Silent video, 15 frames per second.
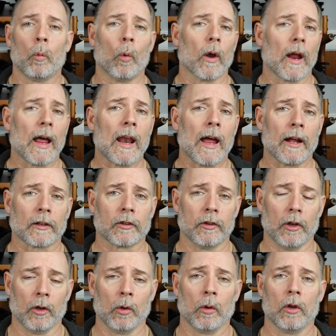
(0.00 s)
What I like
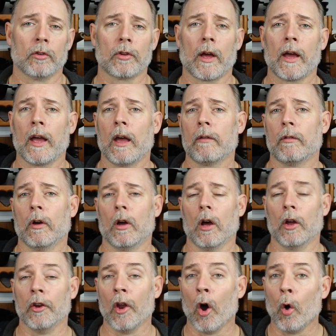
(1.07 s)
to do is I have a,
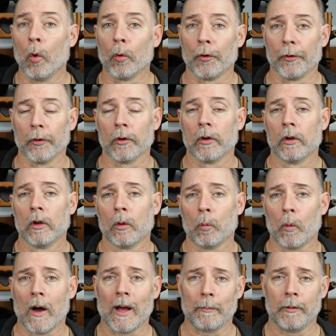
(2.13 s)
an older
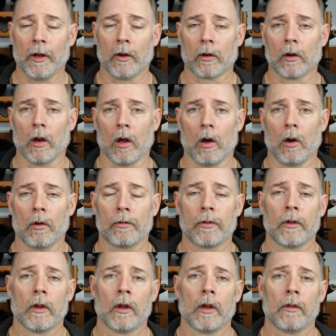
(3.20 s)
wipe down
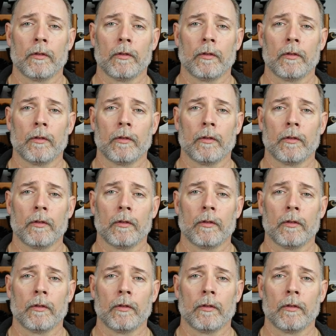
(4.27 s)
cloth